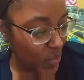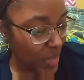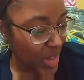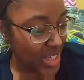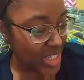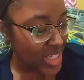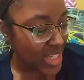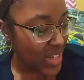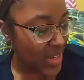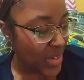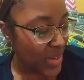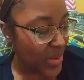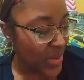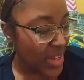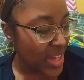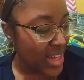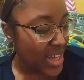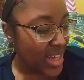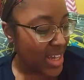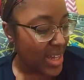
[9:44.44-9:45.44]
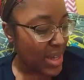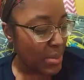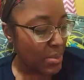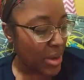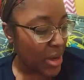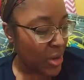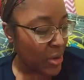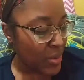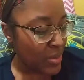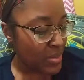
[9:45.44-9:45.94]
So
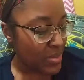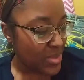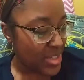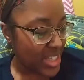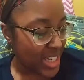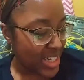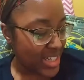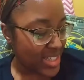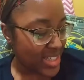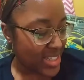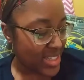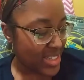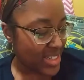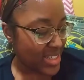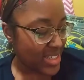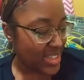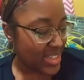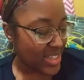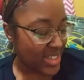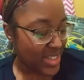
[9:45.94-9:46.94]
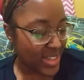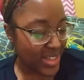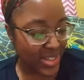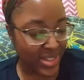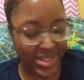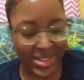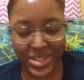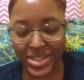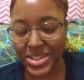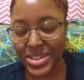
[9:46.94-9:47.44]
Pope takes the
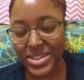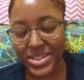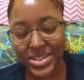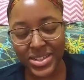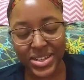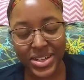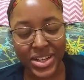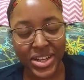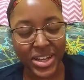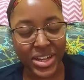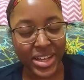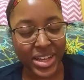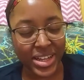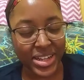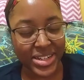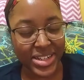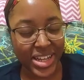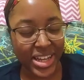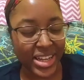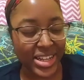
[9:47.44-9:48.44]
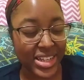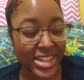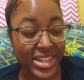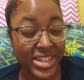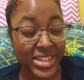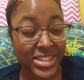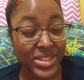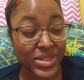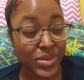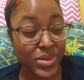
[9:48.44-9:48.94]
gun and
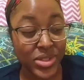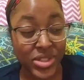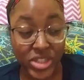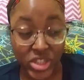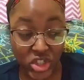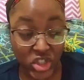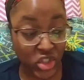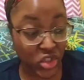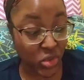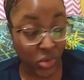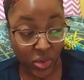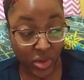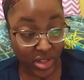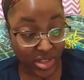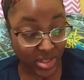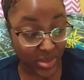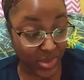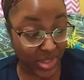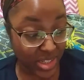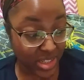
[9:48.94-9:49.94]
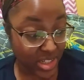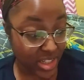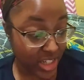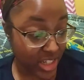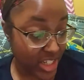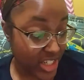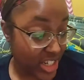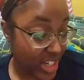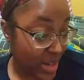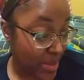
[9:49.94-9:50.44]
he destroys it with the
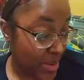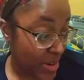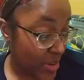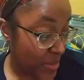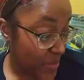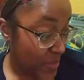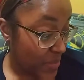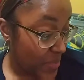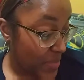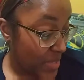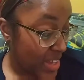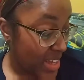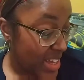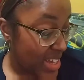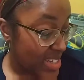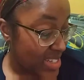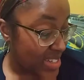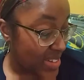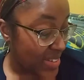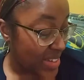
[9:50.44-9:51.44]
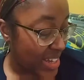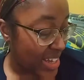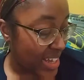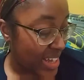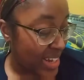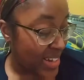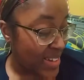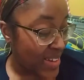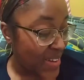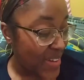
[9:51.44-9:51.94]
sledgehammer. So
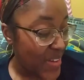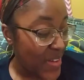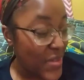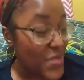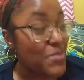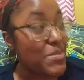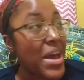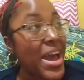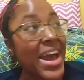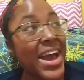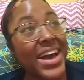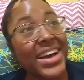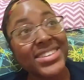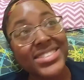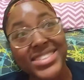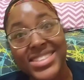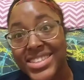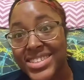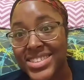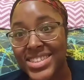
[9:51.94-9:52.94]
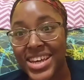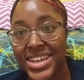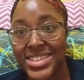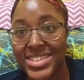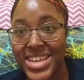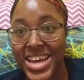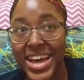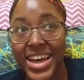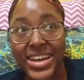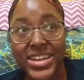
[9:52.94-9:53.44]
then Baz gets a
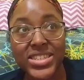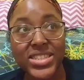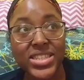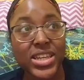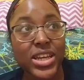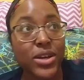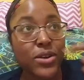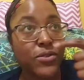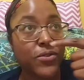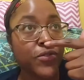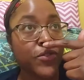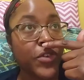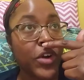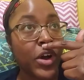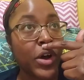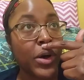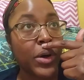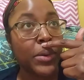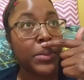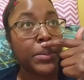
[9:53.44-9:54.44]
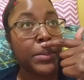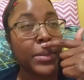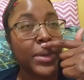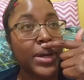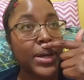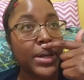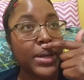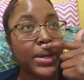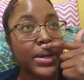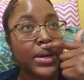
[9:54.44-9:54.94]
text from
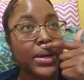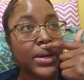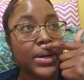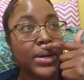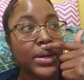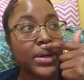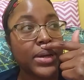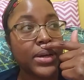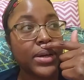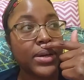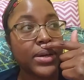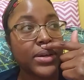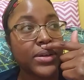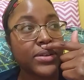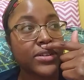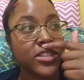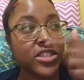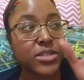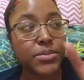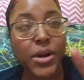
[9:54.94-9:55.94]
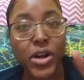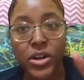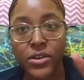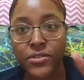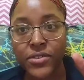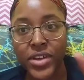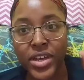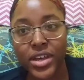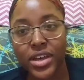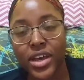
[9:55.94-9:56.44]
Smurf
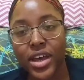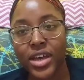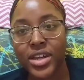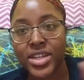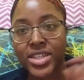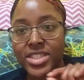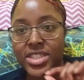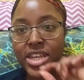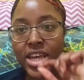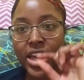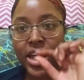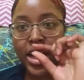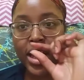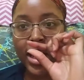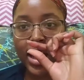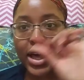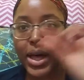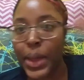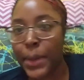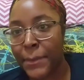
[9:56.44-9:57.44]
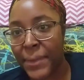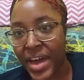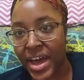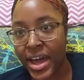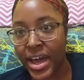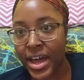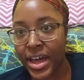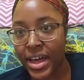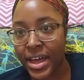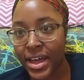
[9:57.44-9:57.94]
and it said, cut
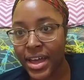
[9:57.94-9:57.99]
back.